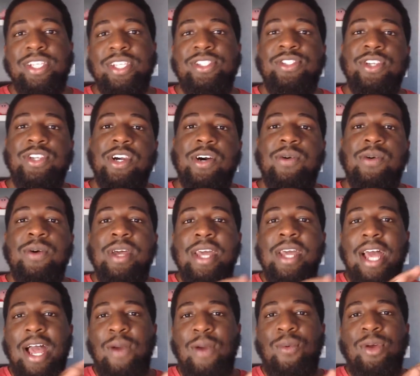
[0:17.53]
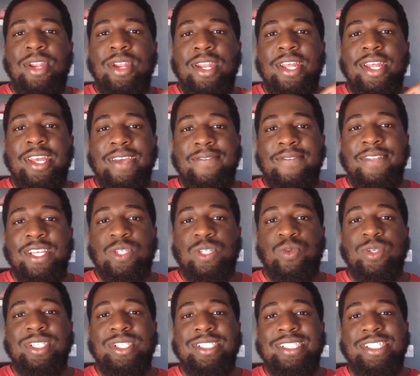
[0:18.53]
so I wanted to give this
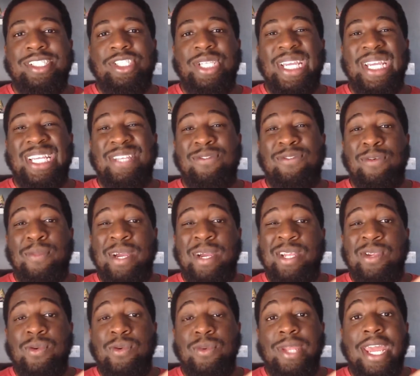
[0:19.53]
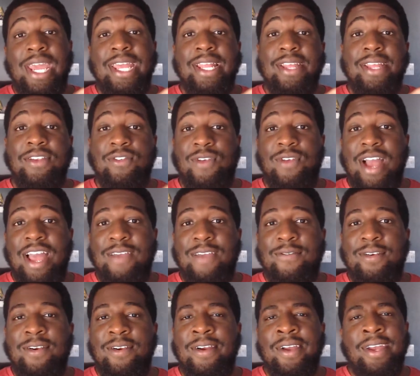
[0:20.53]
one as a chance for my new daily
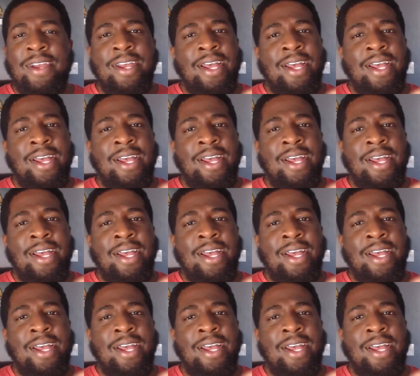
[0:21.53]
driver.